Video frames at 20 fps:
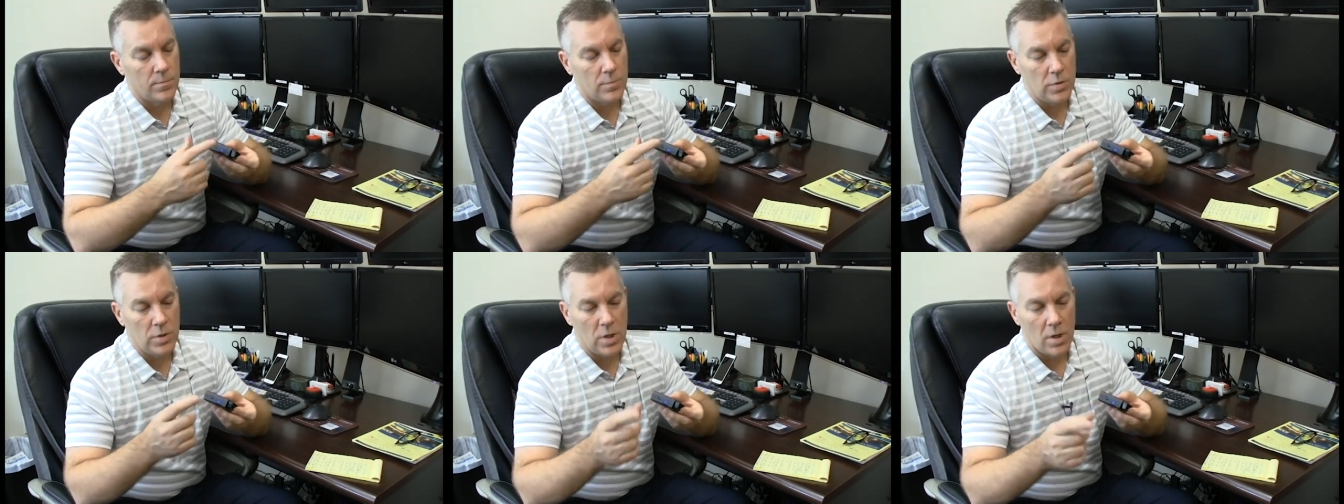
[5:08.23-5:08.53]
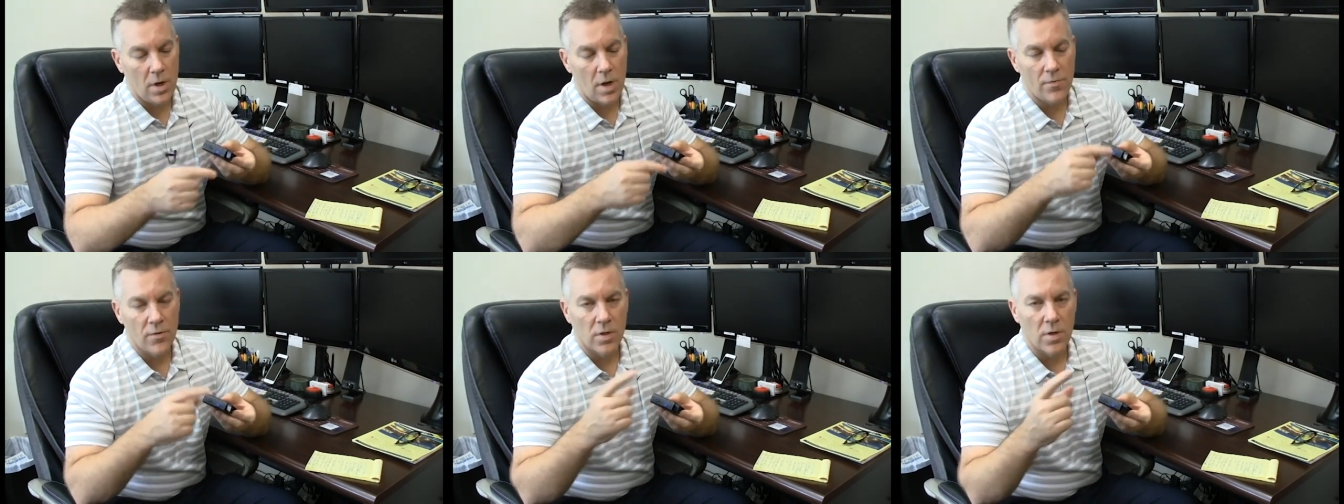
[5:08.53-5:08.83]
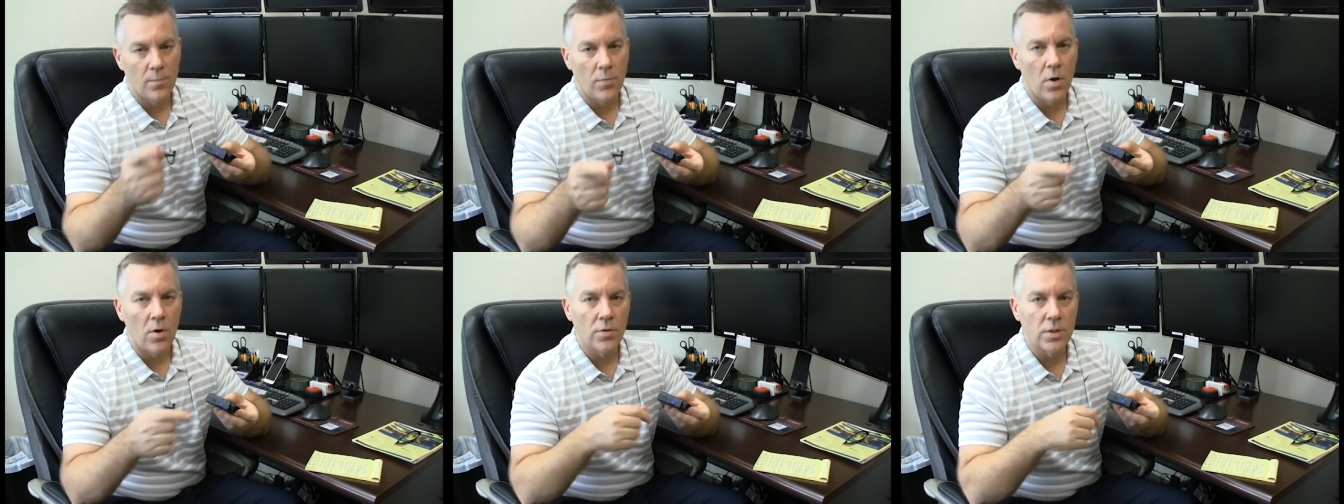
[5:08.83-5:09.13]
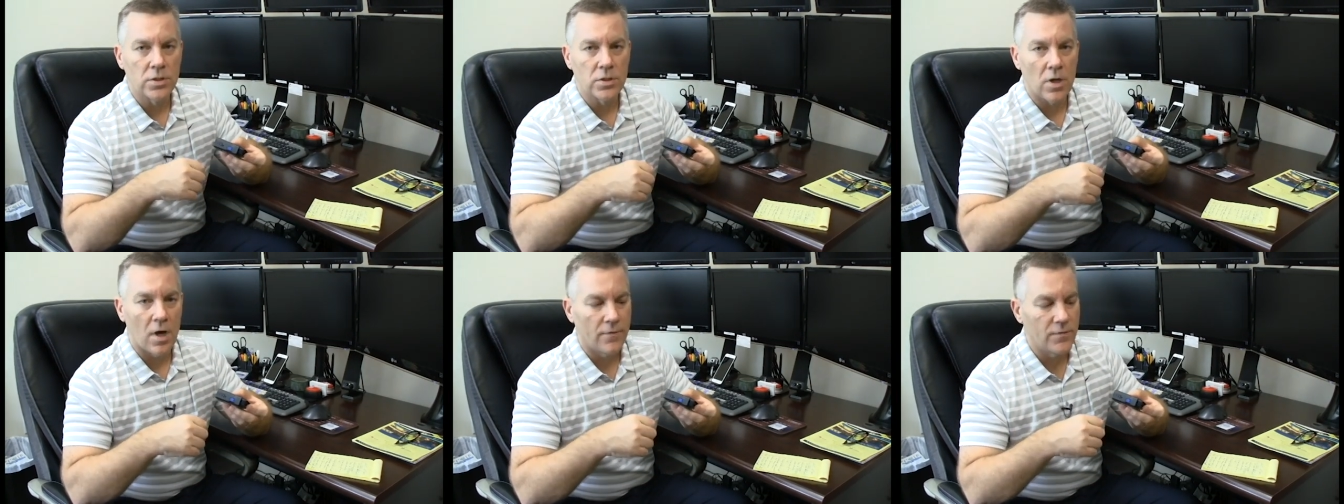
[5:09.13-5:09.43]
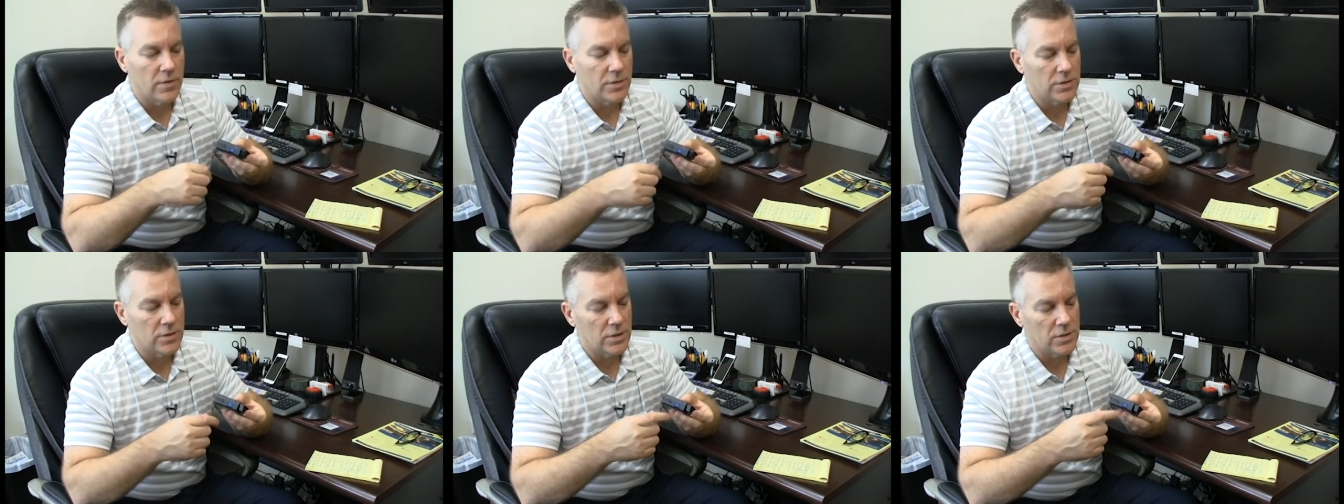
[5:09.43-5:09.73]
you know, other components off
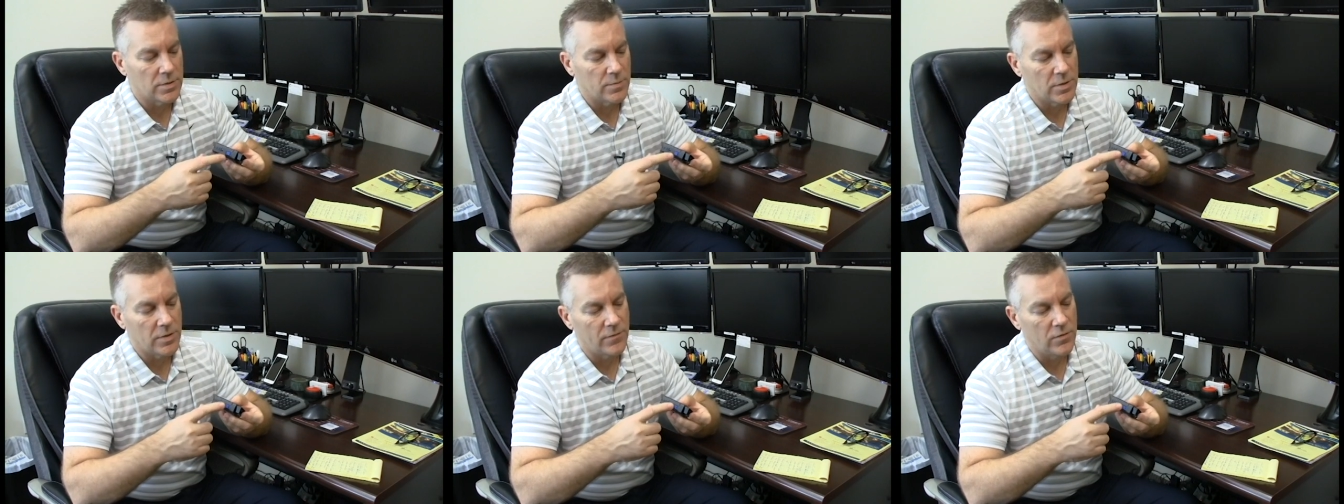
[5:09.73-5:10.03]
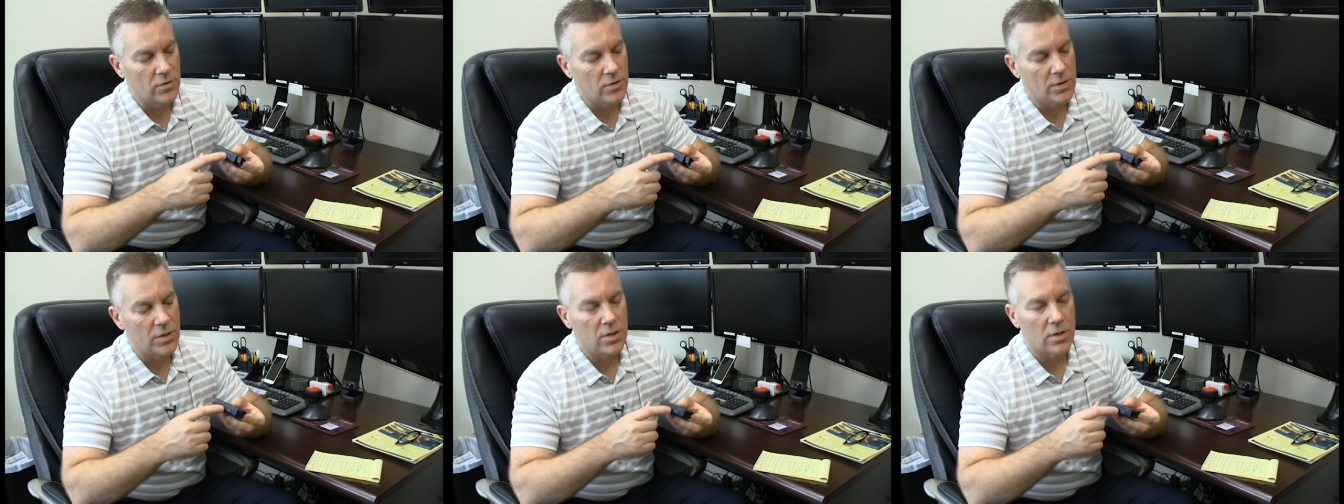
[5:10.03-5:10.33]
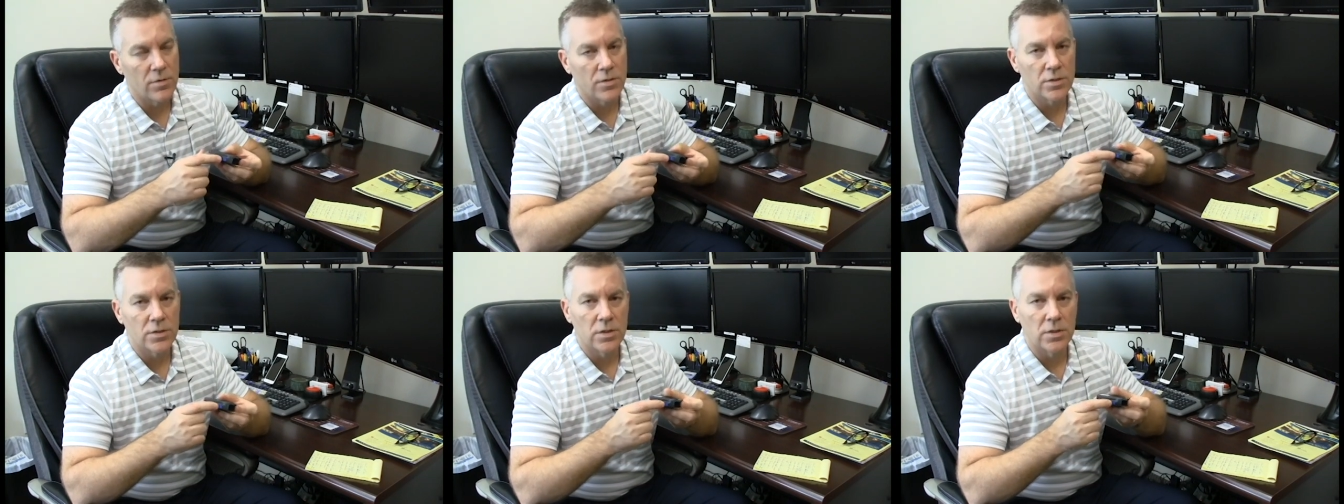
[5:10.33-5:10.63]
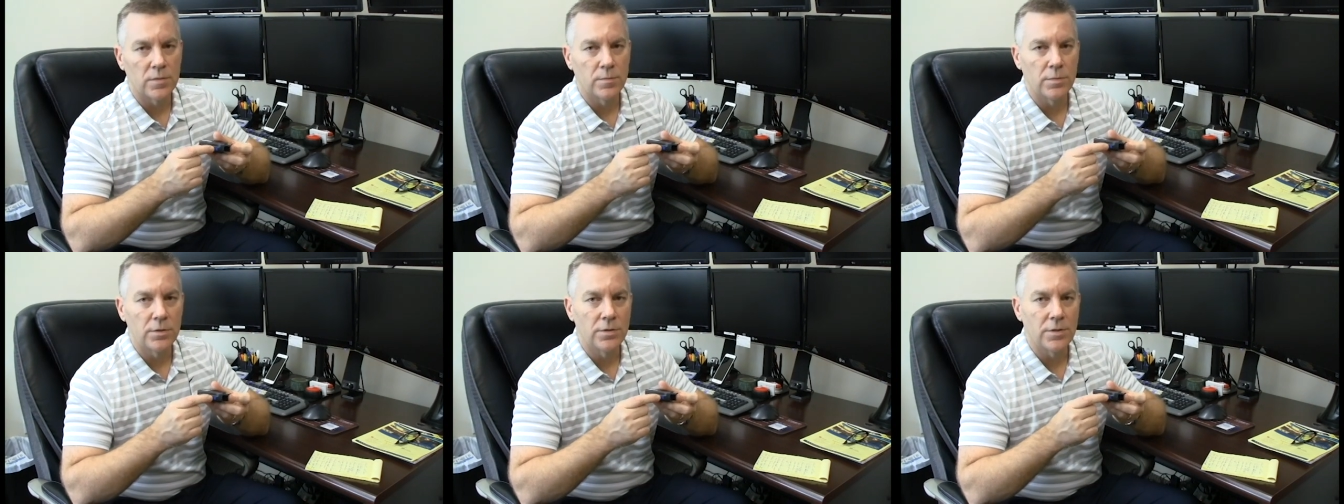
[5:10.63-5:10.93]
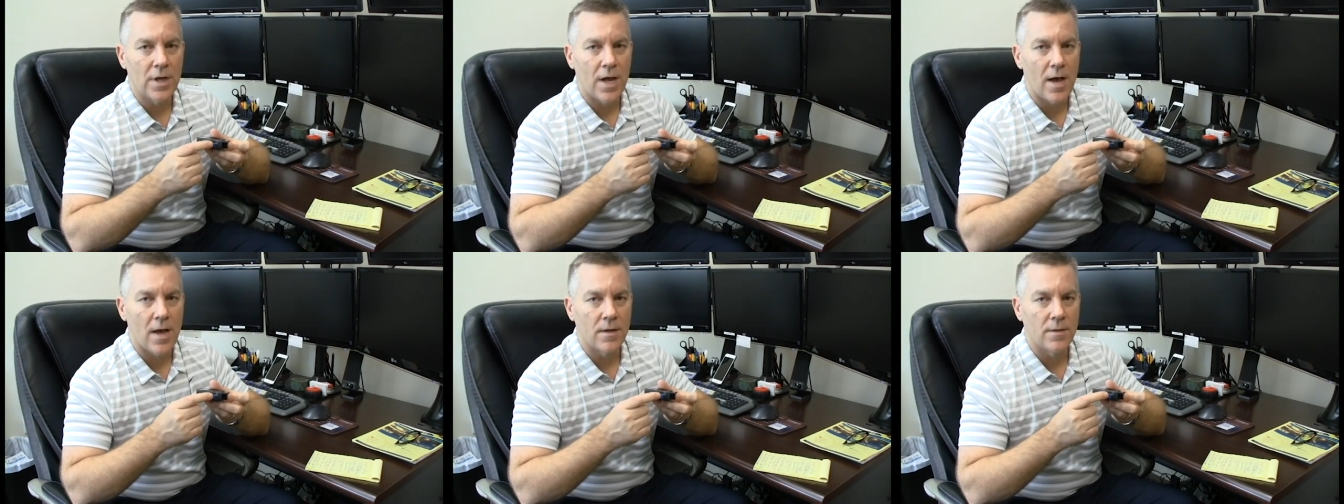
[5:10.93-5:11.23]
this system. And if you look here, there's a little blue
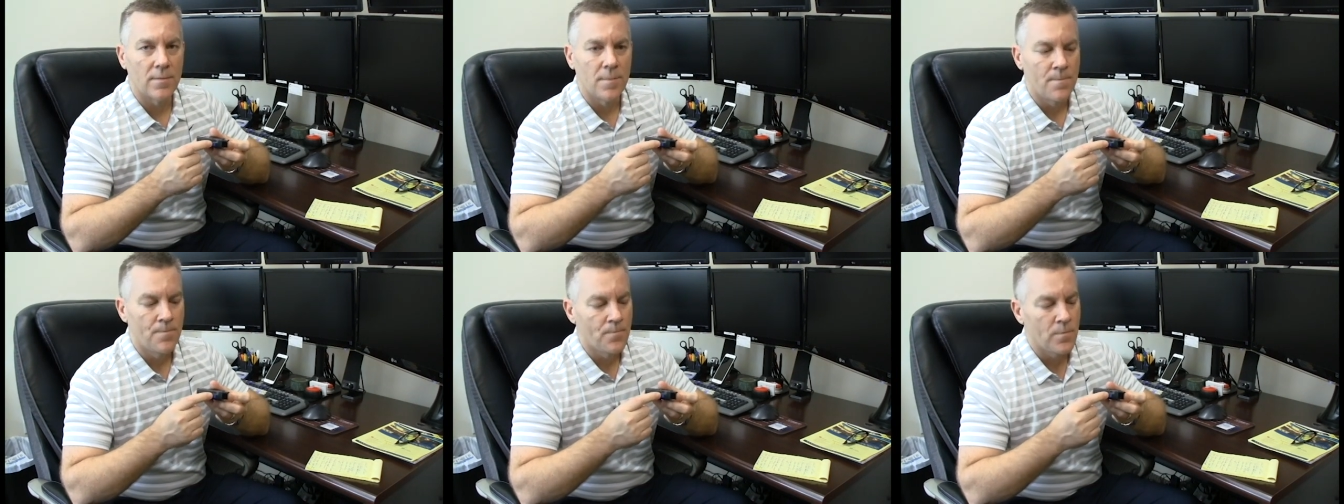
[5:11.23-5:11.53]
dot.